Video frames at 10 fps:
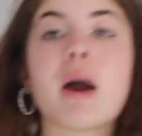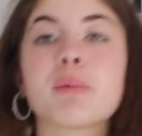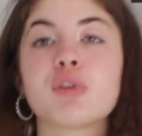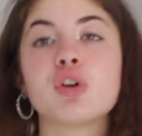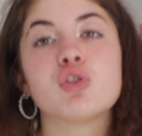
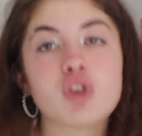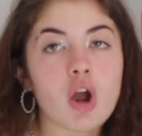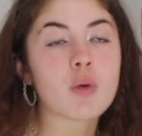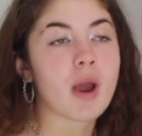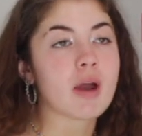absolutely
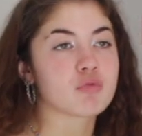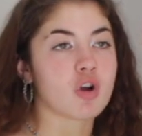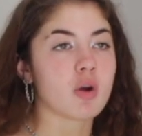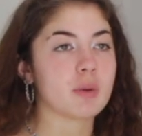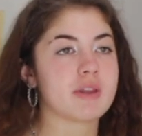no way I'm
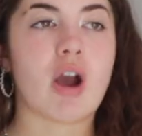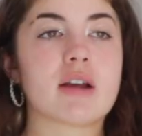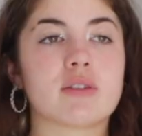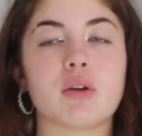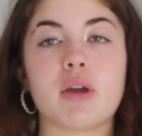trying on this
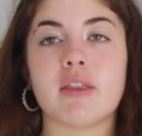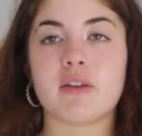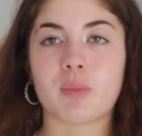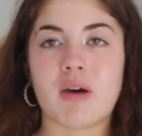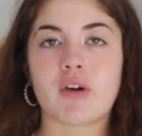tracksuit in
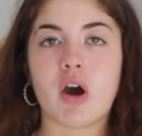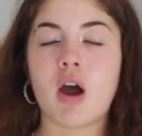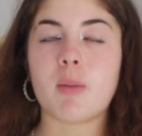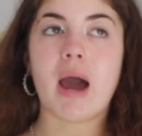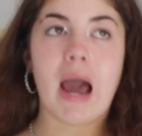this weather.
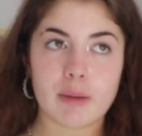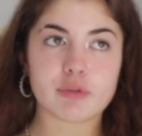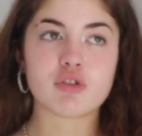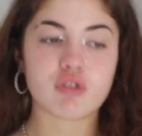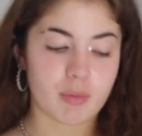I'm
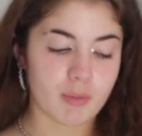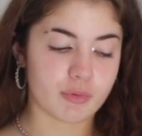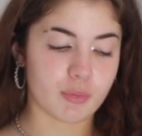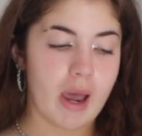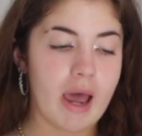absolutely dripping
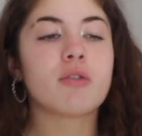with sweat.